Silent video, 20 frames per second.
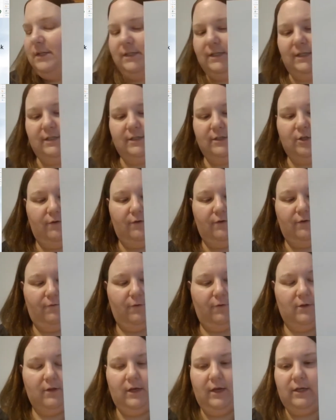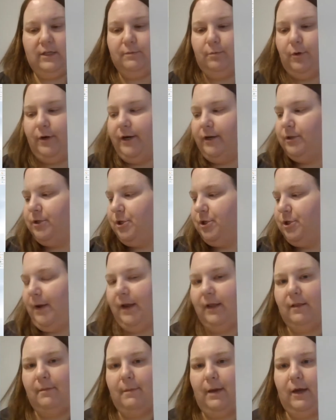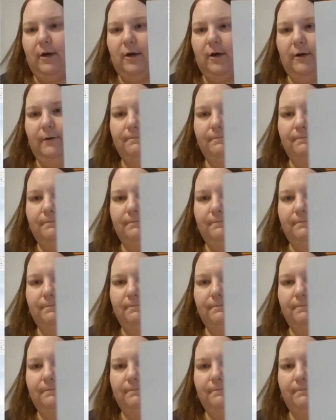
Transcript: is good for the Explorer 2 and the Maker.